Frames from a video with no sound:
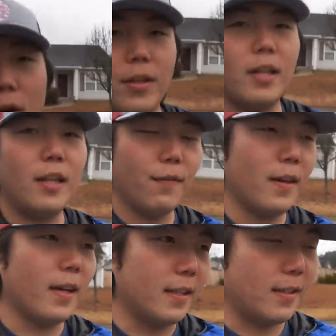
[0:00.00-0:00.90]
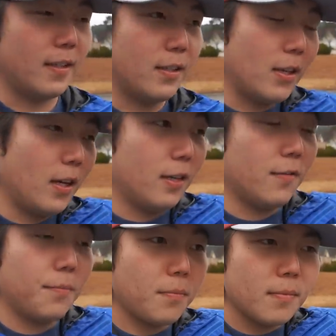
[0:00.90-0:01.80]
all that lift kit consists of.
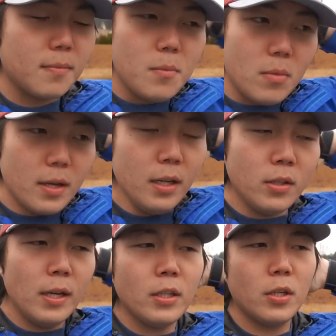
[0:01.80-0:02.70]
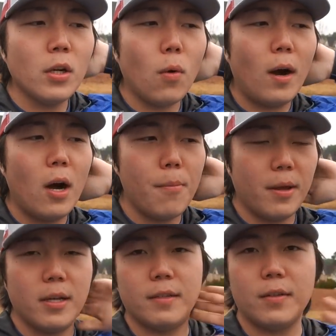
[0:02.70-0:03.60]
It took a while
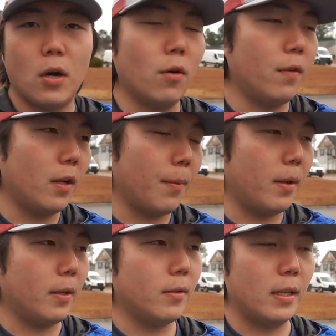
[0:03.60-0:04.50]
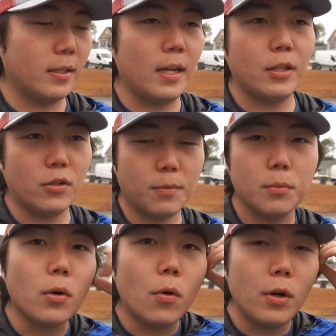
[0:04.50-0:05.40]
because of COVID. I mean, it's not just
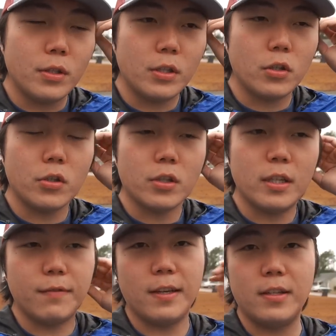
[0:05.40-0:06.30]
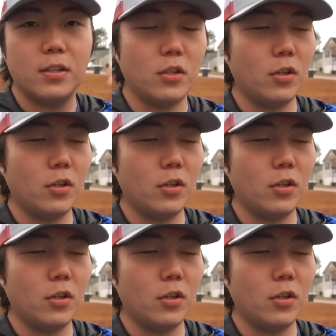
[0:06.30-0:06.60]
McGaughys, it's just lift kits in